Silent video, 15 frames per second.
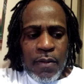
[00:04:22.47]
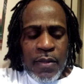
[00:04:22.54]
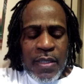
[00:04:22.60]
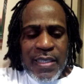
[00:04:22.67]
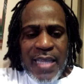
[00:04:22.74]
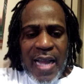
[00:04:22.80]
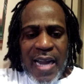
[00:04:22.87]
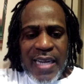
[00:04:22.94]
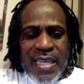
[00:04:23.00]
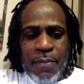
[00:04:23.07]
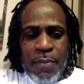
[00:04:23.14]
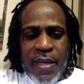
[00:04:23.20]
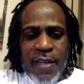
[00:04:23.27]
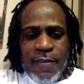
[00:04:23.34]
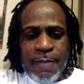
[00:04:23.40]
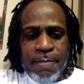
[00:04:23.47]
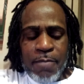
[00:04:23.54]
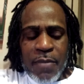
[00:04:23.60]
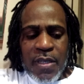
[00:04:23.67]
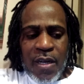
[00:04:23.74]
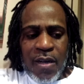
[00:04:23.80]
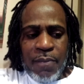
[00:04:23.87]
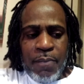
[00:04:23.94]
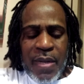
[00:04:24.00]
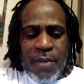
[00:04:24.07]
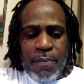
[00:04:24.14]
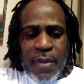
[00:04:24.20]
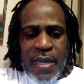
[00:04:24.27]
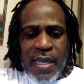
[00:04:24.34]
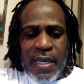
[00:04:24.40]
the documents of
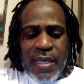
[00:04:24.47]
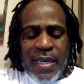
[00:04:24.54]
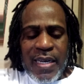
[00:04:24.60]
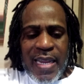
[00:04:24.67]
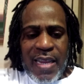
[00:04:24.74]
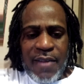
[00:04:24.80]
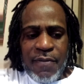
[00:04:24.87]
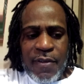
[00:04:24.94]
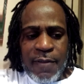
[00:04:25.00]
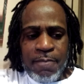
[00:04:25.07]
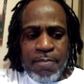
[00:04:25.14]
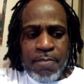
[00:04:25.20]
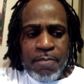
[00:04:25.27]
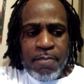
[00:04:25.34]
men being in the Navy.